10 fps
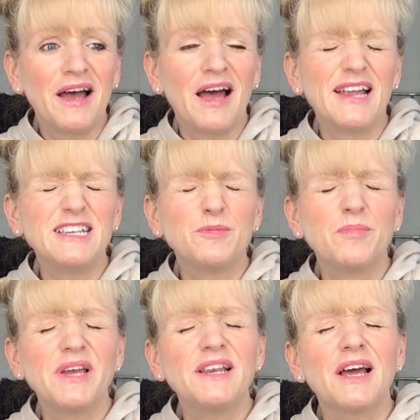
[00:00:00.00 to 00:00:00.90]
And it's
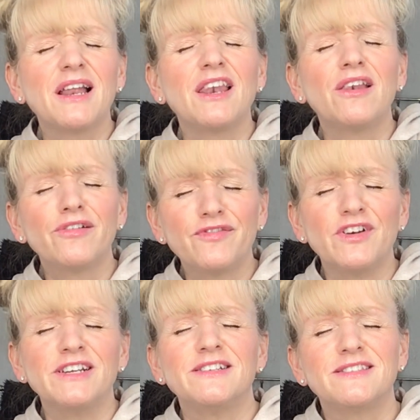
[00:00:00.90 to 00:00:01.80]
been
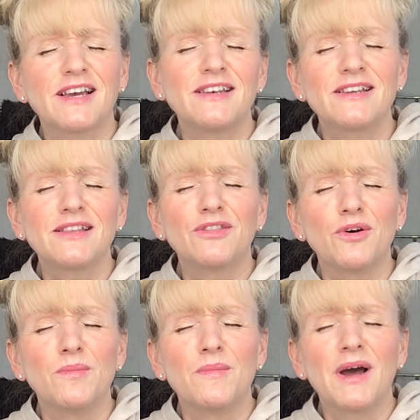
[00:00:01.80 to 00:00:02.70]
lovely sending
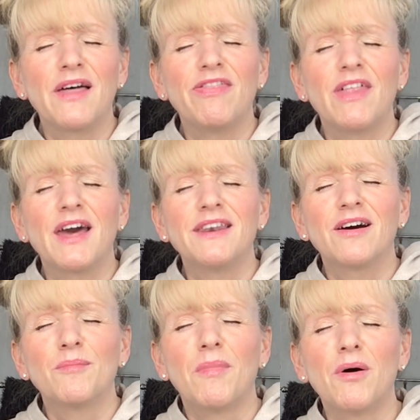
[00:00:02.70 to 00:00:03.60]
them, and
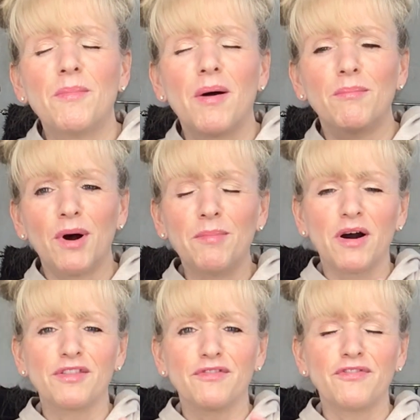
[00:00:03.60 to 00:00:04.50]
then mum
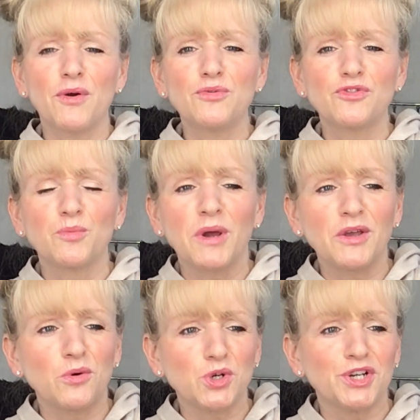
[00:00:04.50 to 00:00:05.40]
either phones
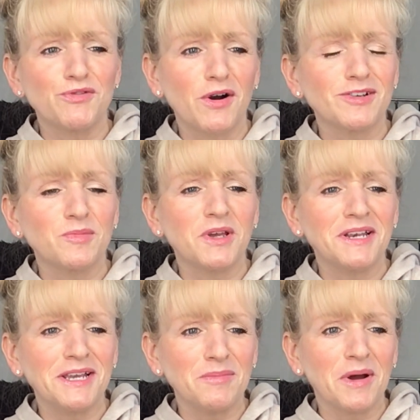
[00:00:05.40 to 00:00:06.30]
me or she writes me
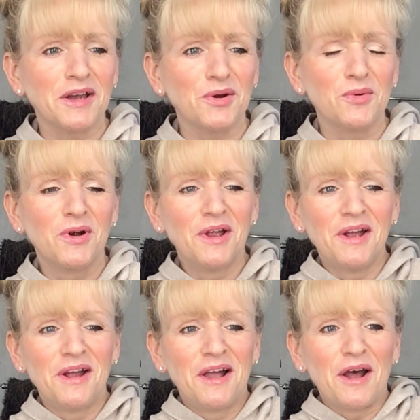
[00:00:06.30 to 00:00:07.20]
an email
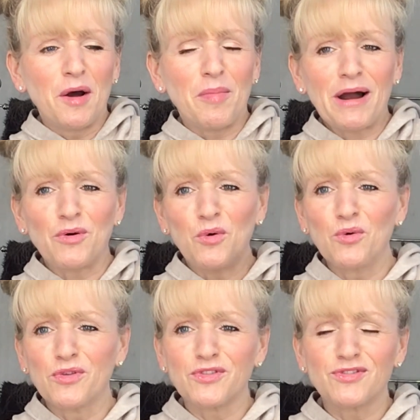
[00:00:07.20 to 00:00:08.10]
about
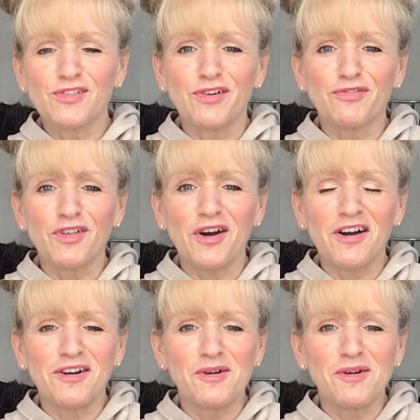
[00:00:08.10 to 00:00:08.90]
all the stuff that